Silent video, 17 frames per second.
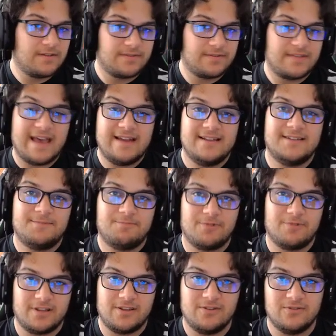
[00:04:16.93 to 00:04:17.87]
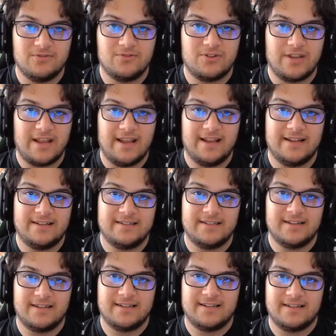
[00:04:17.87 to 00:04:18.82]
that is pretty huge.
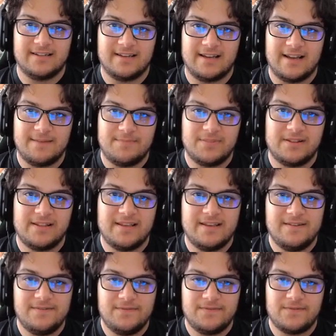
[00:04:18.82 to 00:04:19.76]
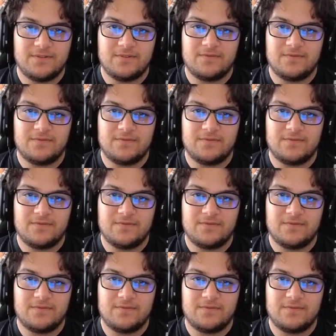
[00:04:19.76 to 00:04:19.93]
And I believe